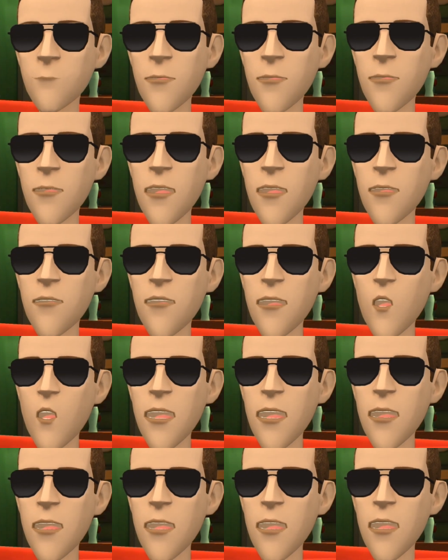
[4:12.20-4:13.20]
I strive to
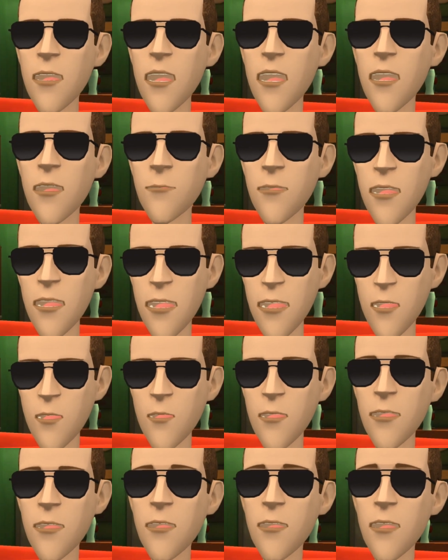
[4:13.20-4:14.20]
attain in-depth
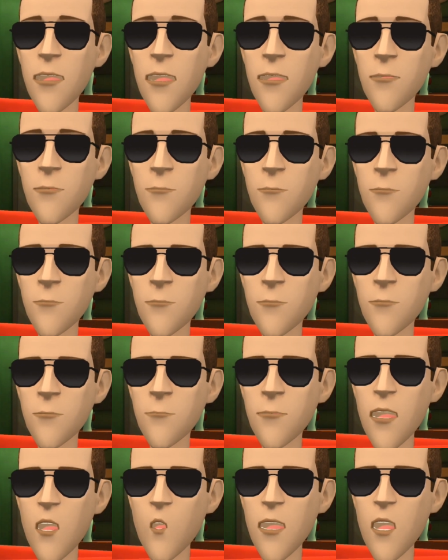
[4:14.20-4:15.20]
understanding
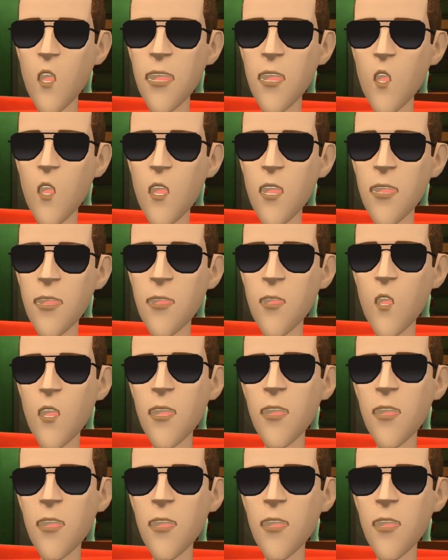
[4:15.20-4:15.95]
about how the world